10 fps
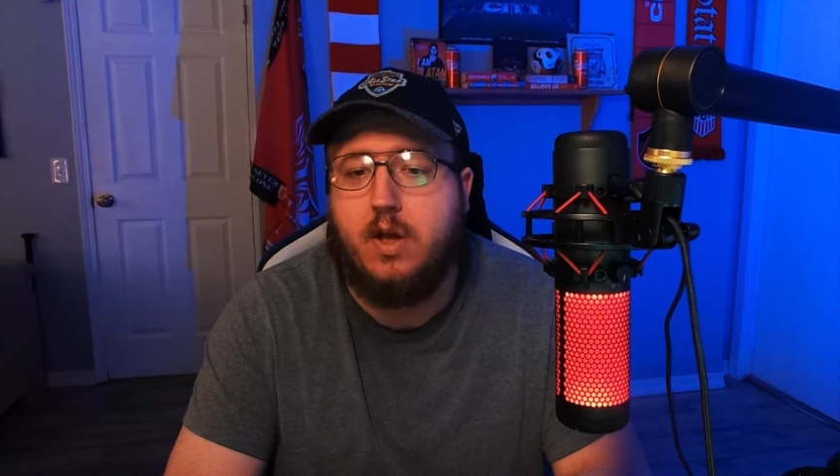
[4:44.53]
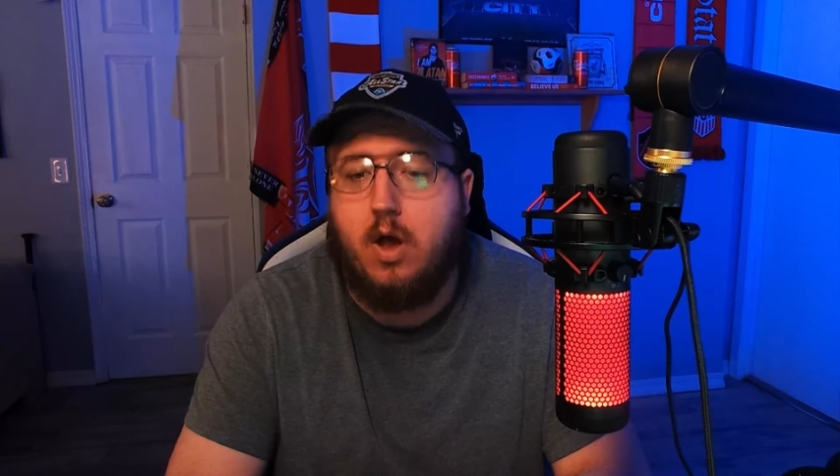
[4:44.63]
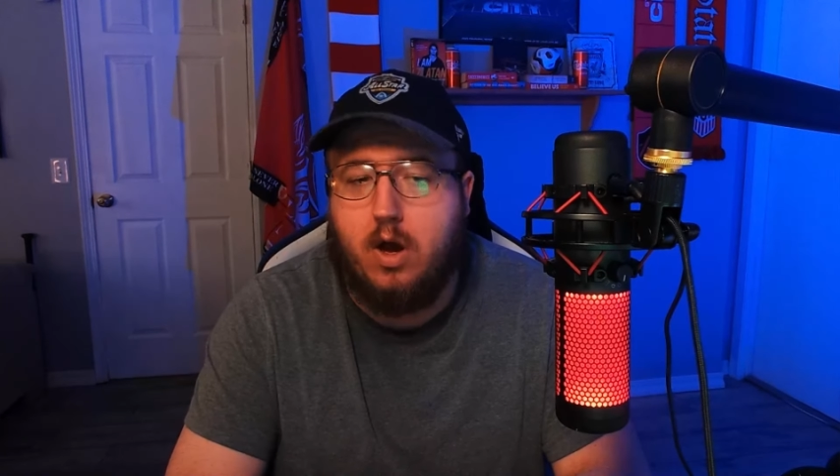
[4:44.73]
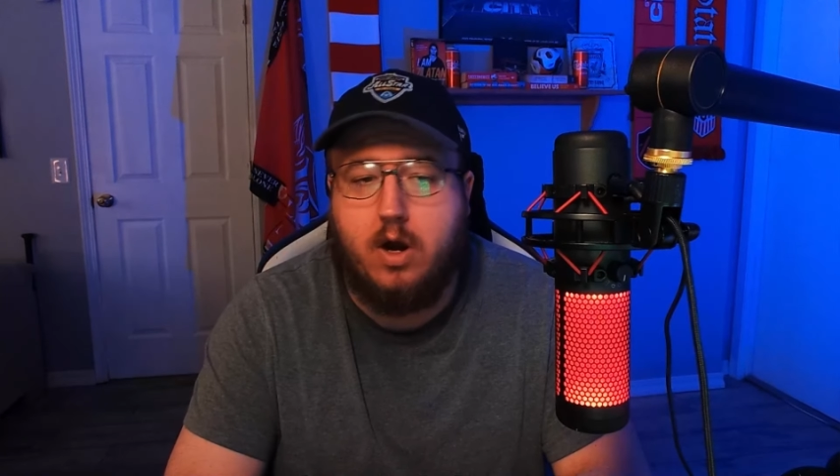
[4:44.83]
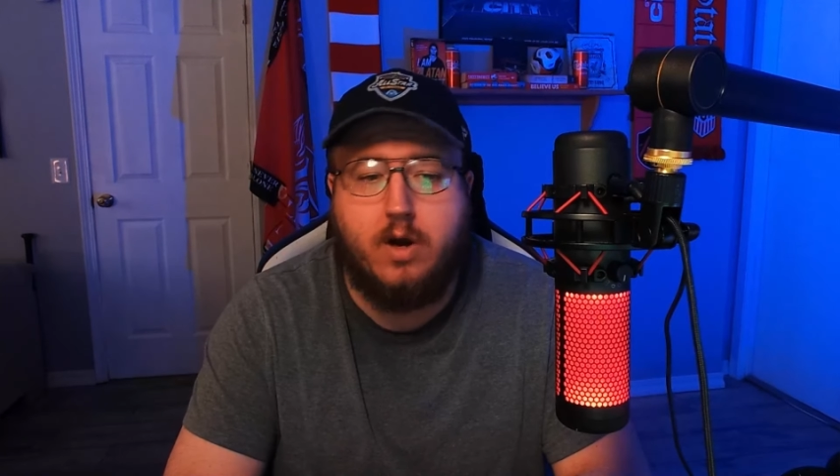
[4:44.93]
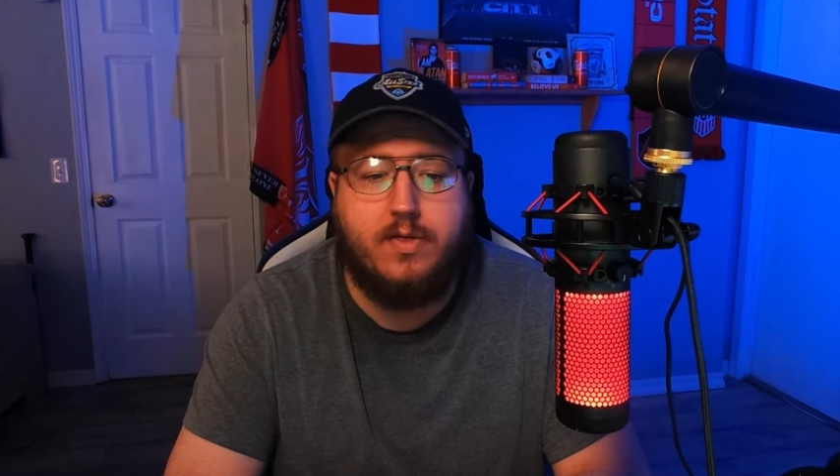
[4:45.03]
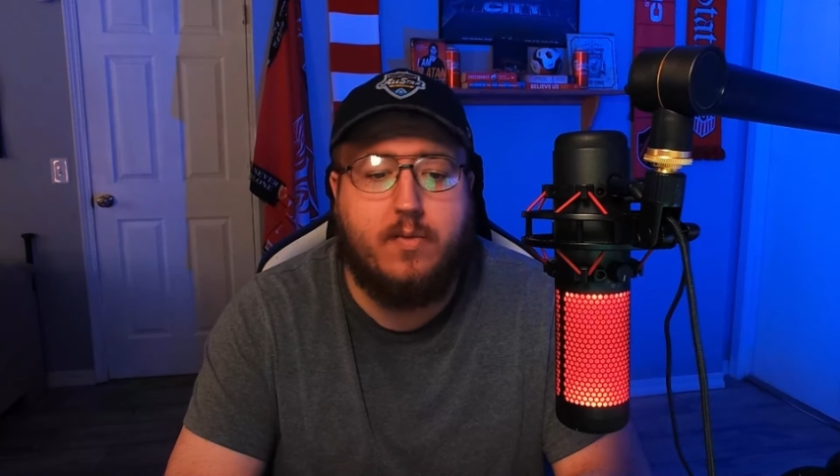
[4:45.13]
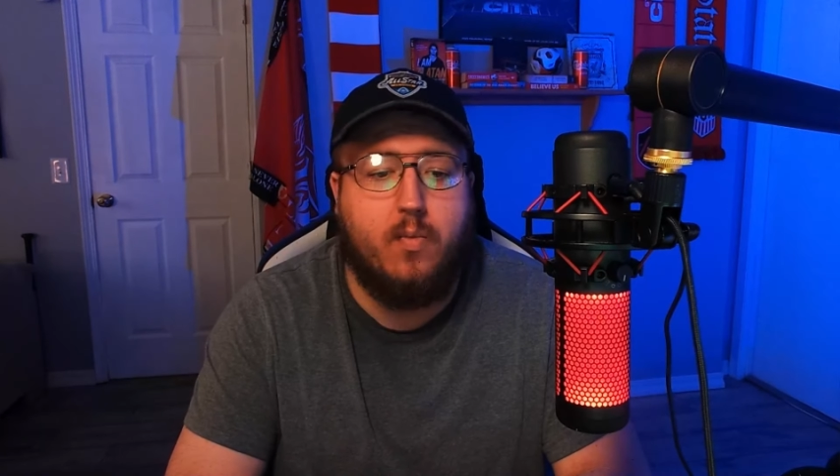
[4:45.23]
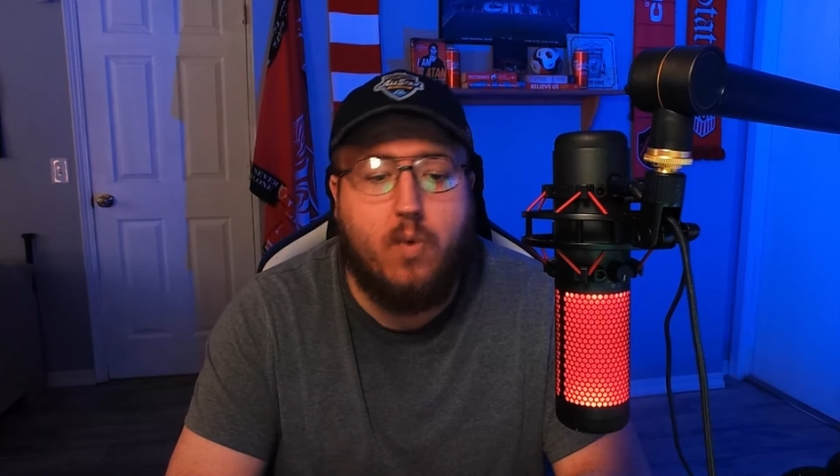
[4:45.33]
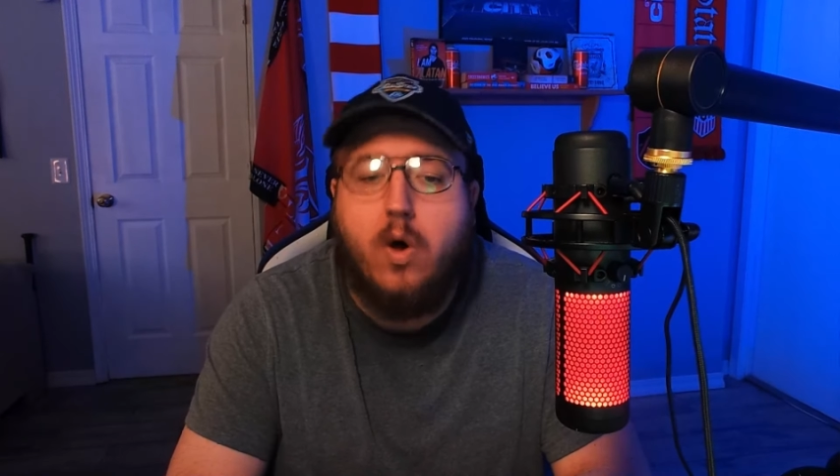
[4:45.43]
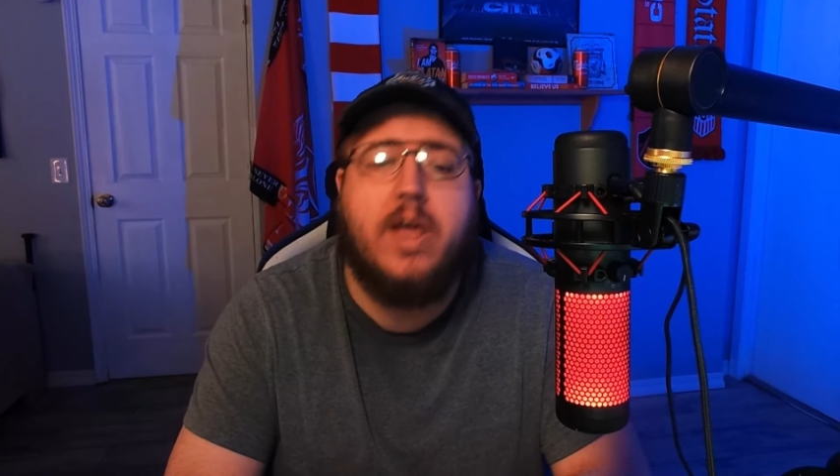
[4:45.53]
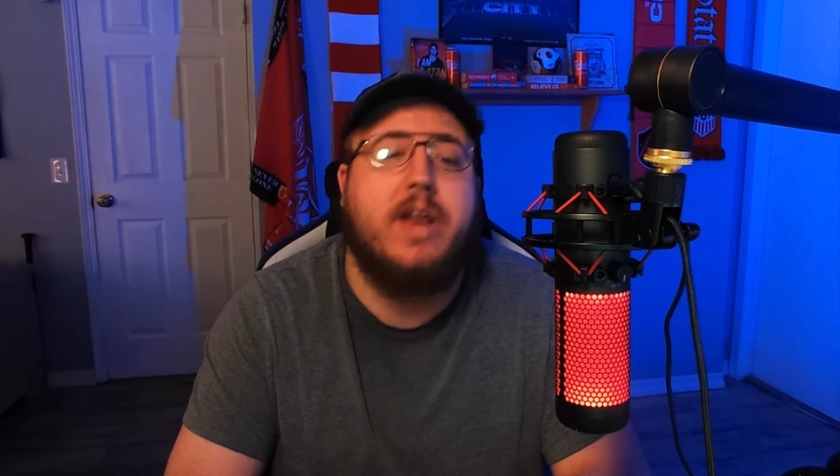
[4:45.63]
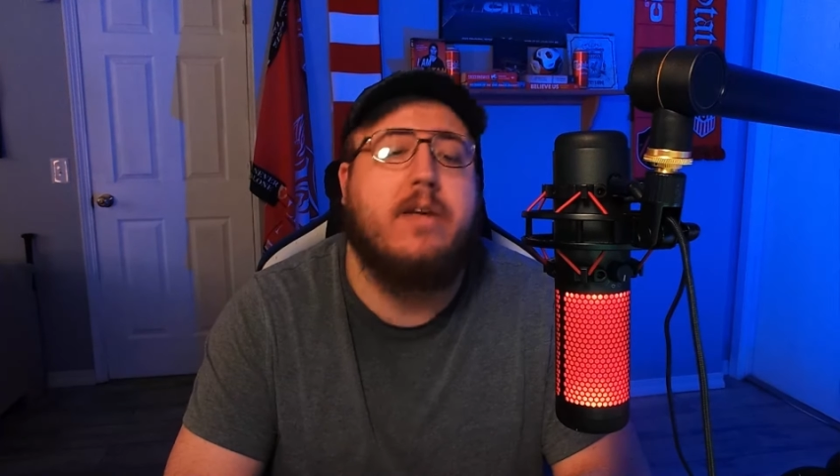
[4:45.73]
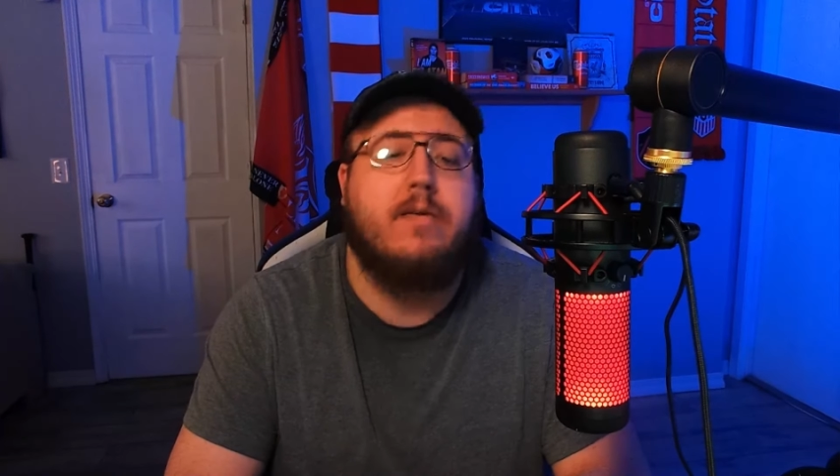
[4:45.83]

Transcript: are the one